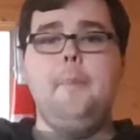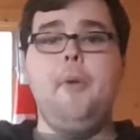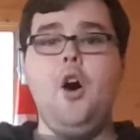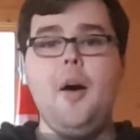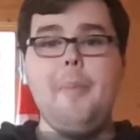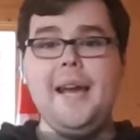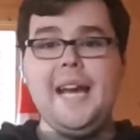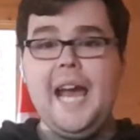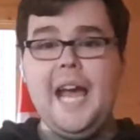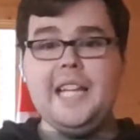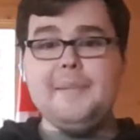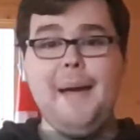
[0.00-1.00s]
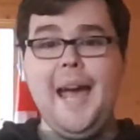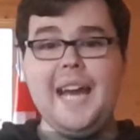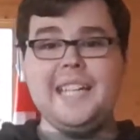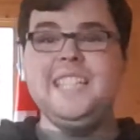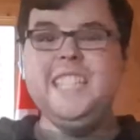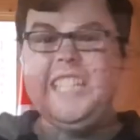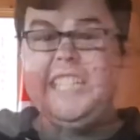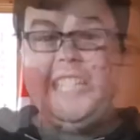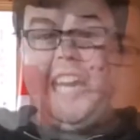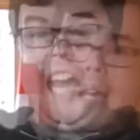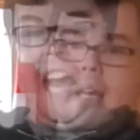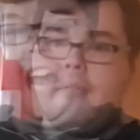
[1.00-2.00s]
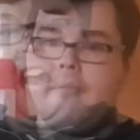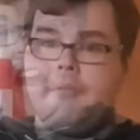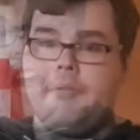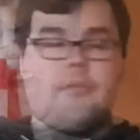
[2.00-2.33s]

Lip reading: Paul McGann's back! I did have